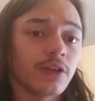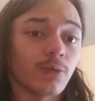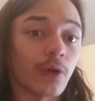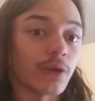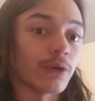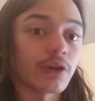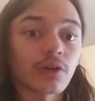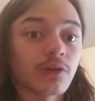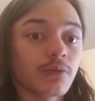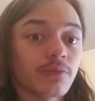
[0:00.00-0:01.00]
Wink, wink.
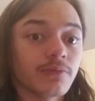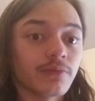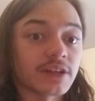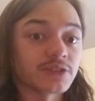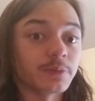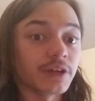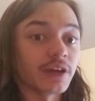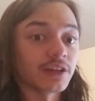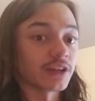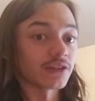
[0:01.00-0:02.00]
That should be a
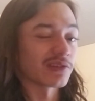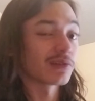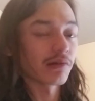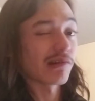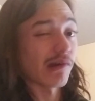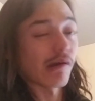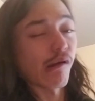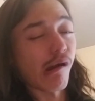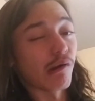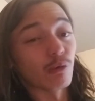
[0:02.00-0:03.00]
hint as
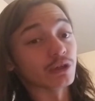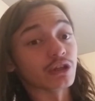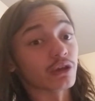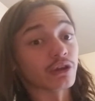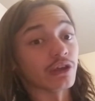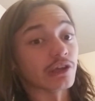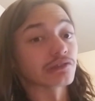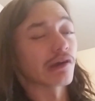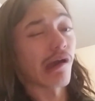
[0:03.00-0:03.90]
what tier he is.